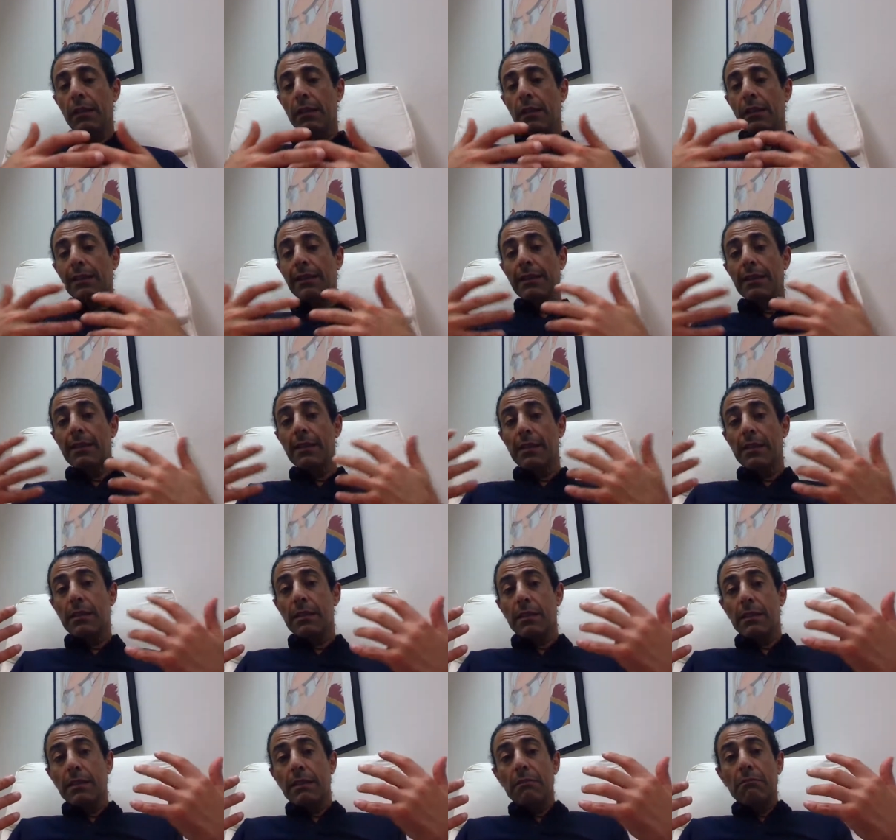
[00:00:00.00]
And this
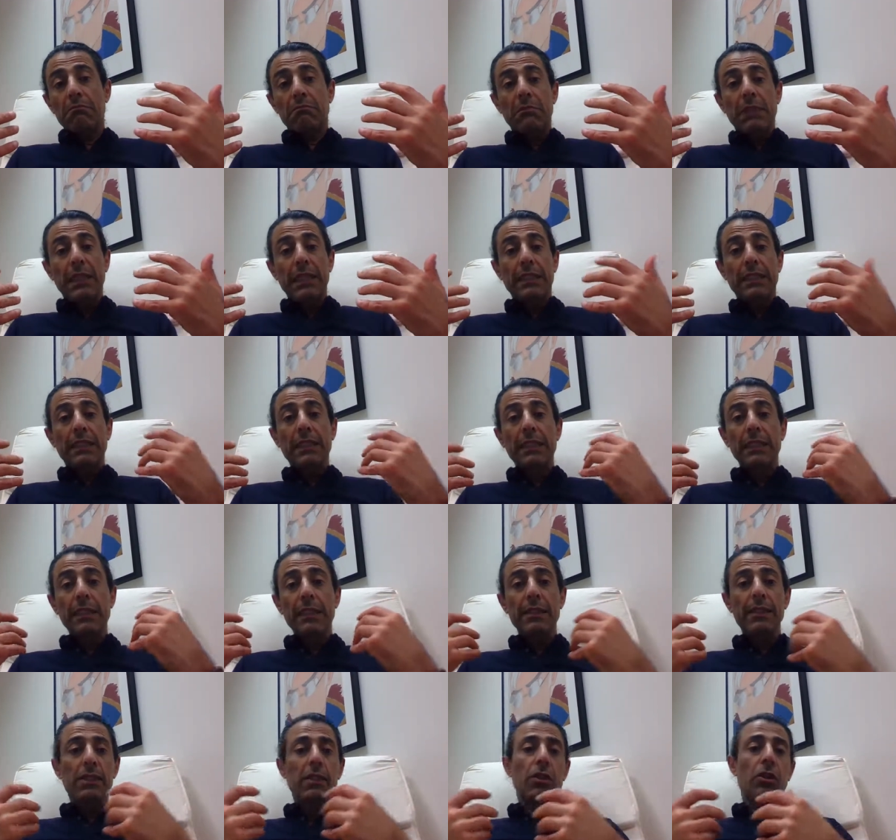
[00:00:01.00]
is a
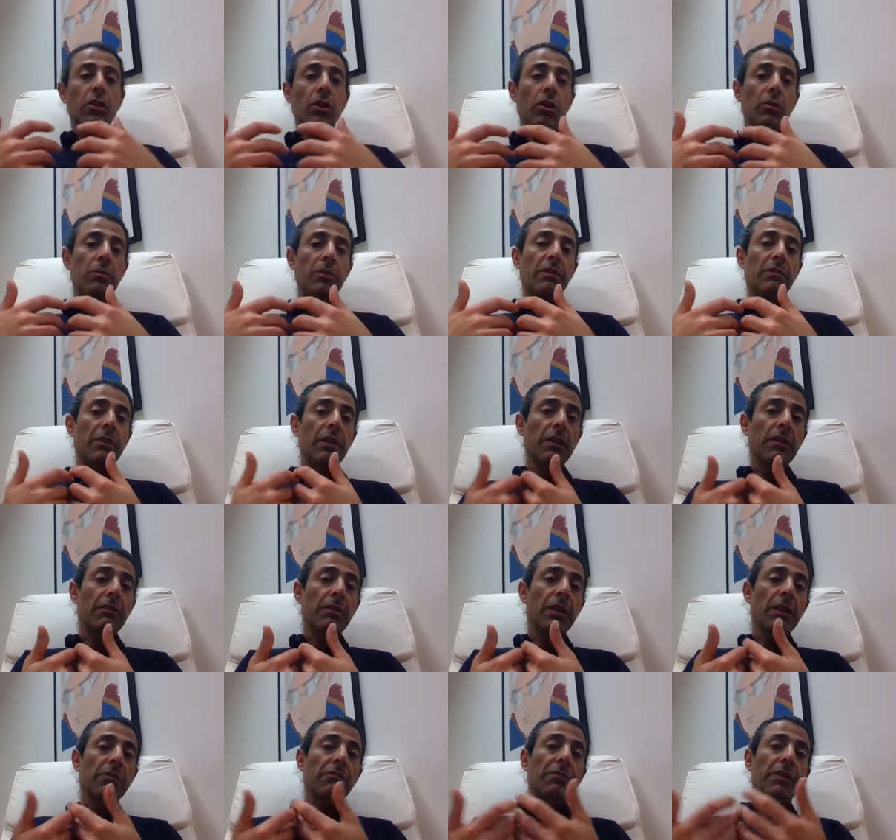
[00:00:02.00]
tedious job.
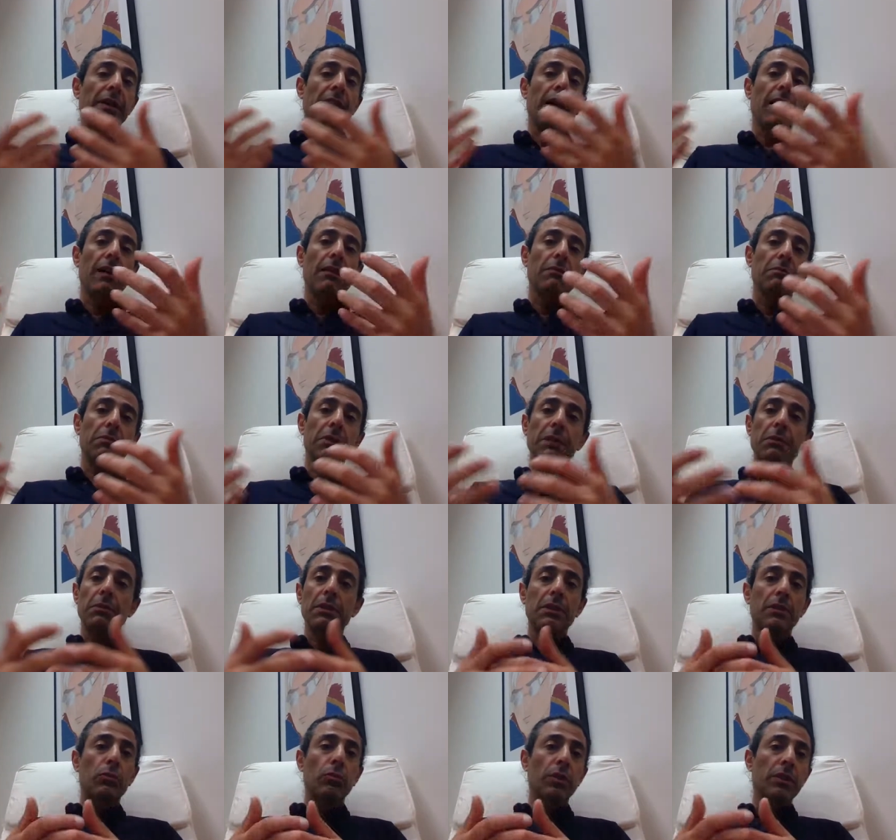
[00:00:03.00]
If I have
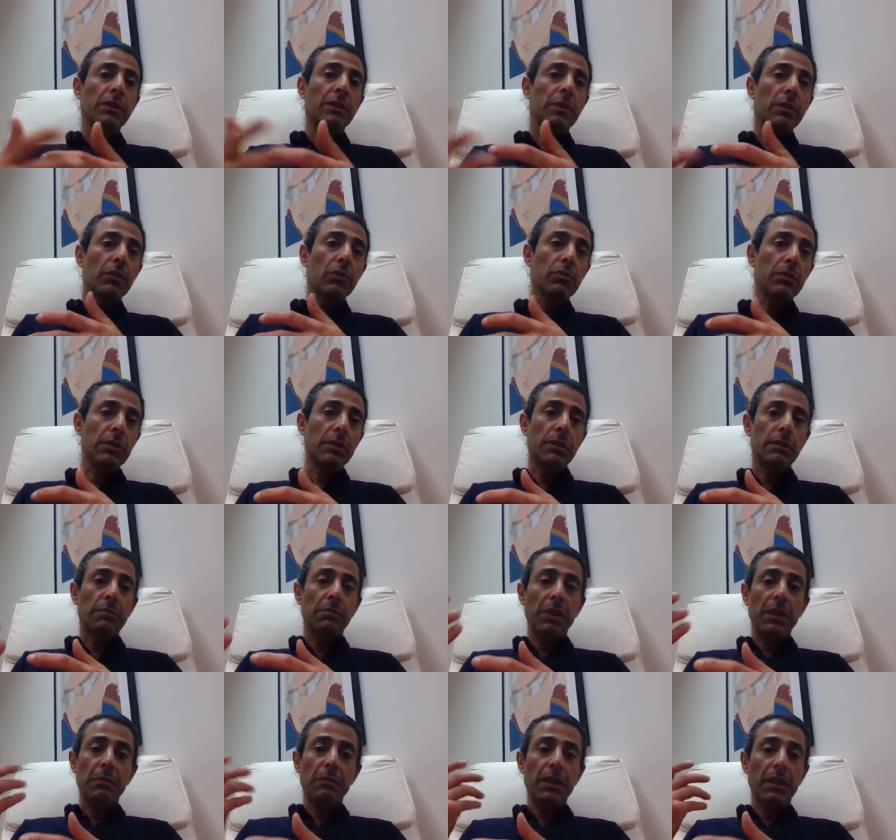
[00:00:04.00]
maybe 20 users,
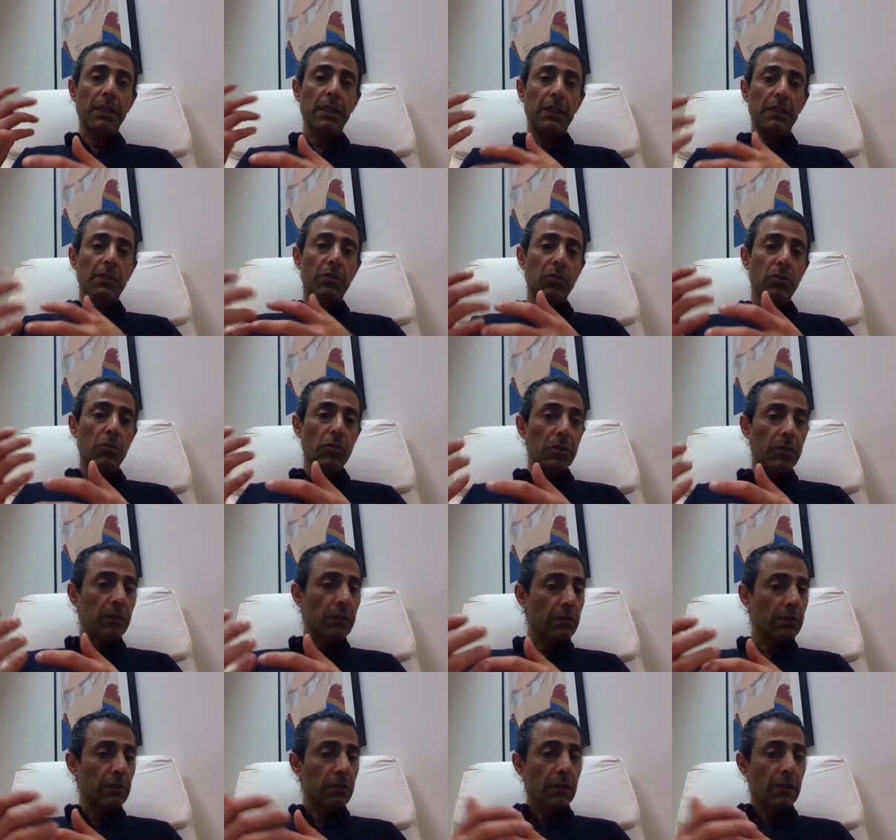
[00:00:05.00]
maybe I can do it